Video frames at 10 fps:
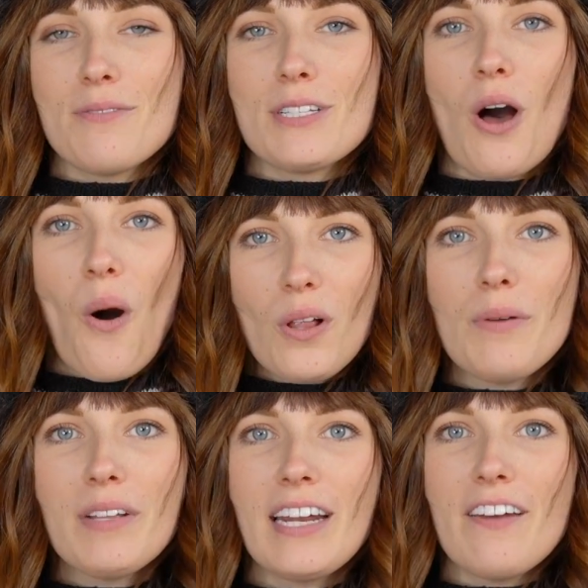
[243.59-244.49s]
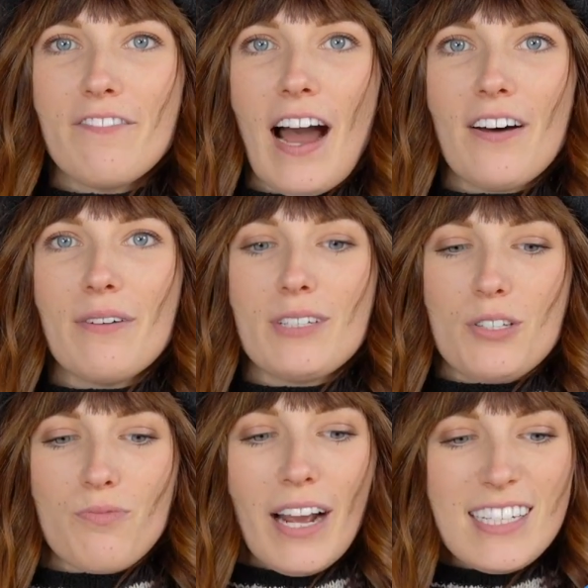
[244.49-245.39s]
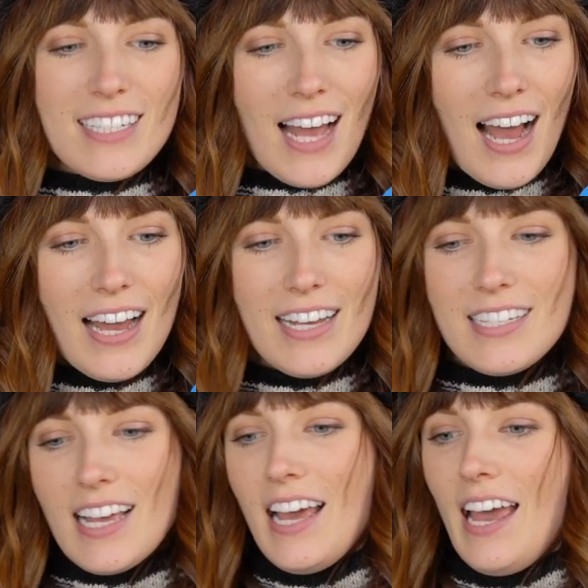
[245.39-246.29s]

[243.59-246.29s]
it was the only one that I found that was the right size